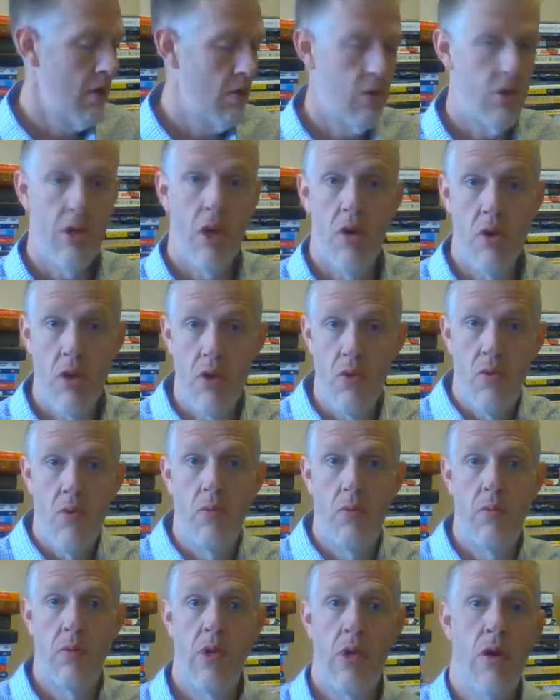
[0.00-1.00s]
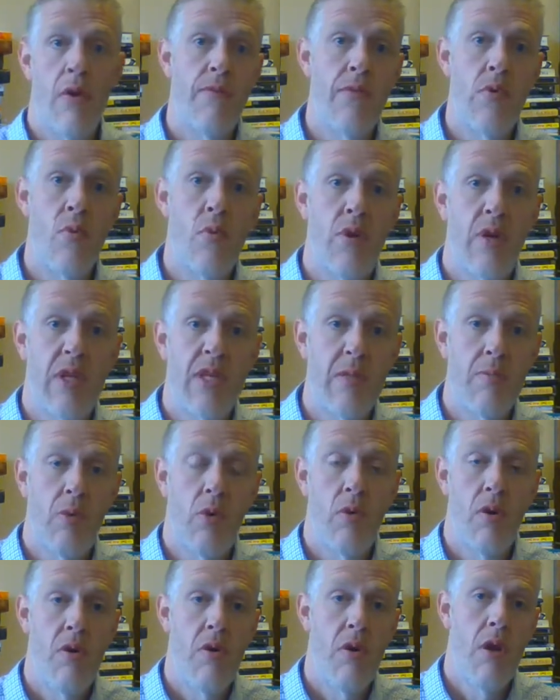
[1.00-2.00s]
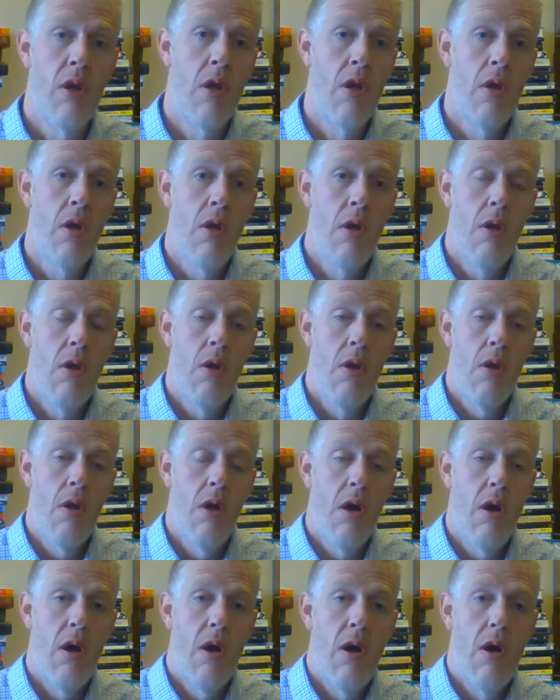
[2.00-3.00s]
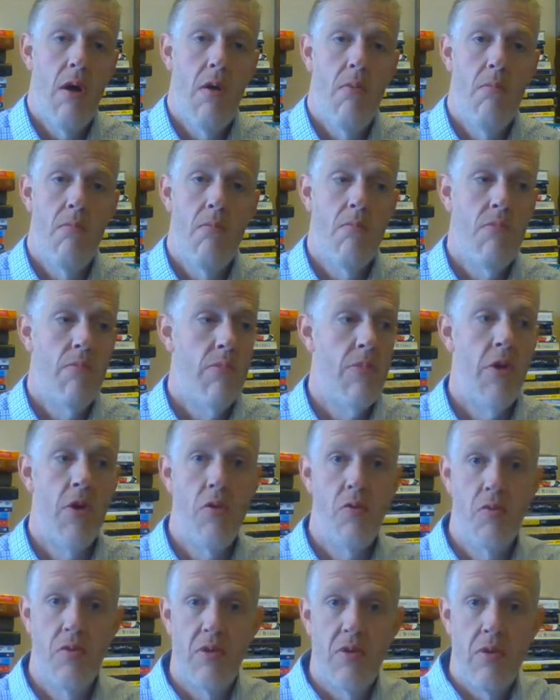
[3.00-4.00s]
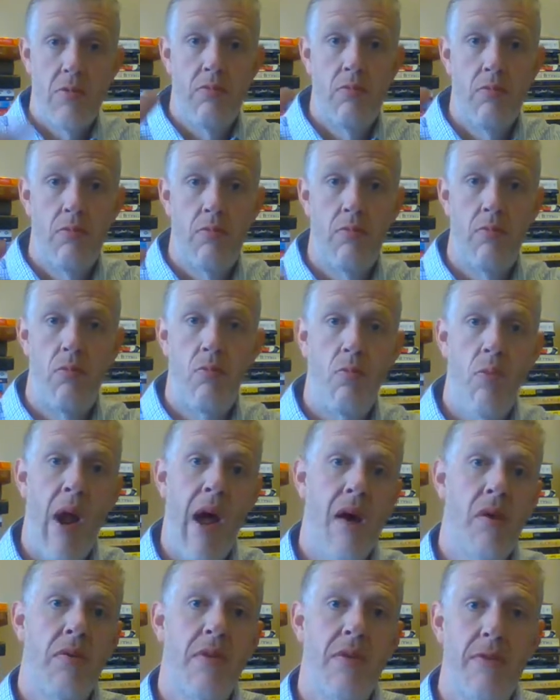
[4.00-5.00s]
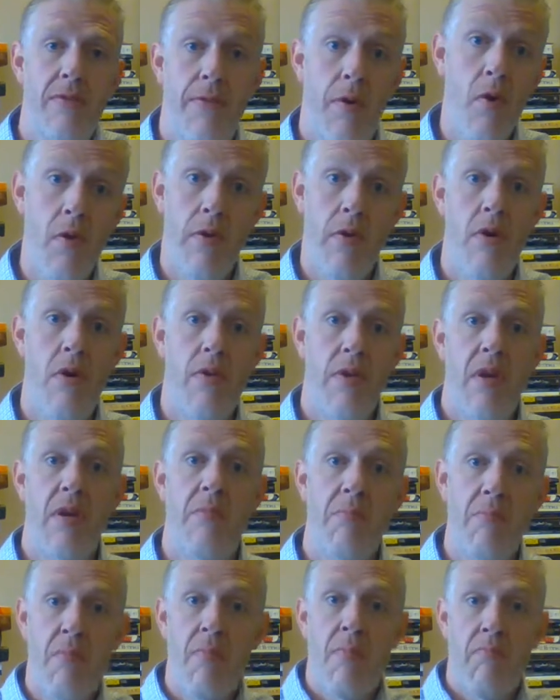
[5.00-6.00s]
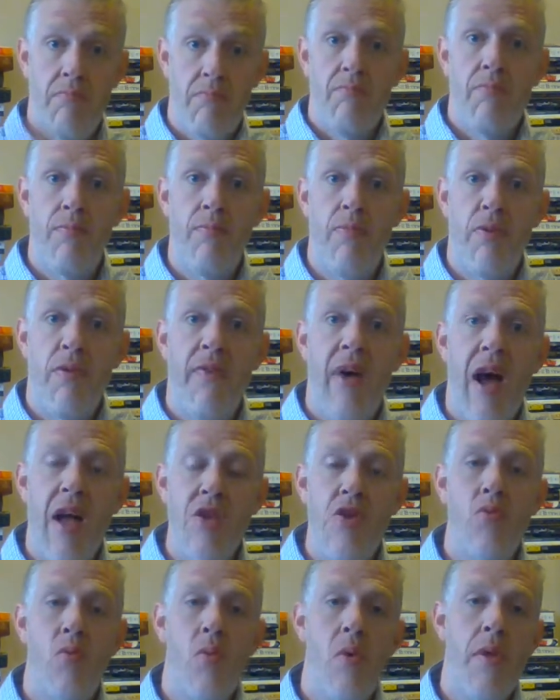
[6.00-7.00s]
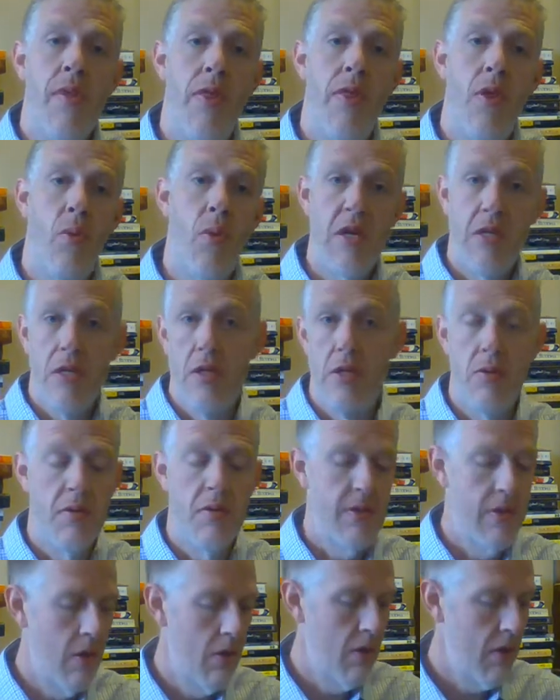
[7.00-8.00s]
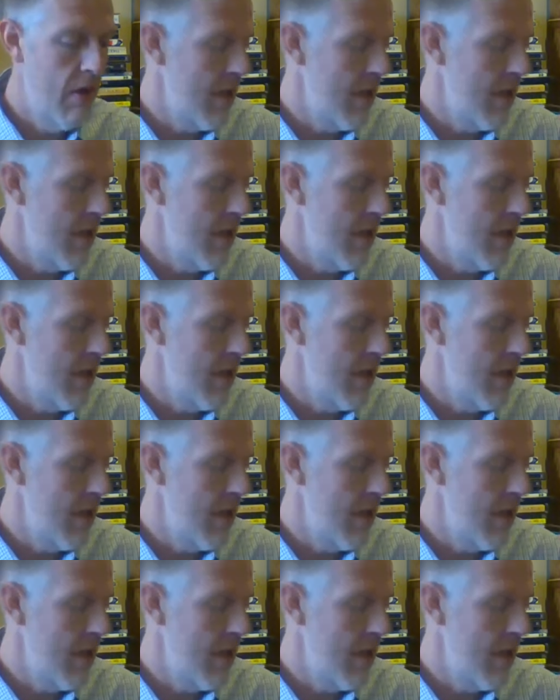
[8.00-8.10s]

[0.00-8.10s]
show you, you know, if you want to explore um, those routes further, then provide you with the way to do so.